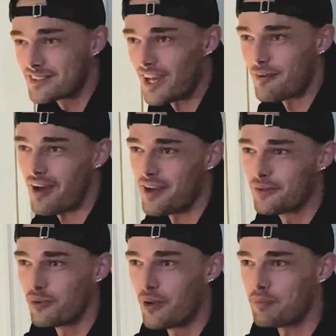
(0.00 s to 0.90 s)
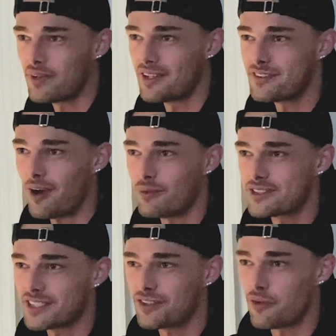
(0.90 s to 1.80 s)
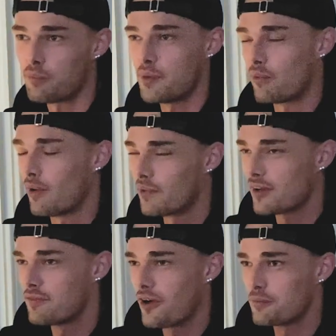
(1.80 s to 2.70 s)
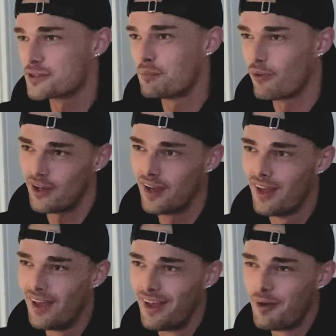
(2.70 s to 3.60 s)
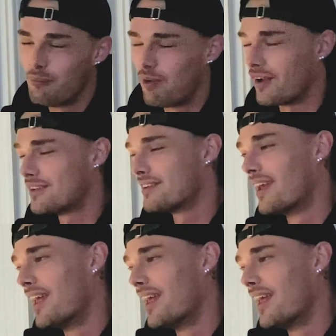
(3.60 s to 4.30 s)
I grew up in a town with 600 people. I'm like farmer's boy. But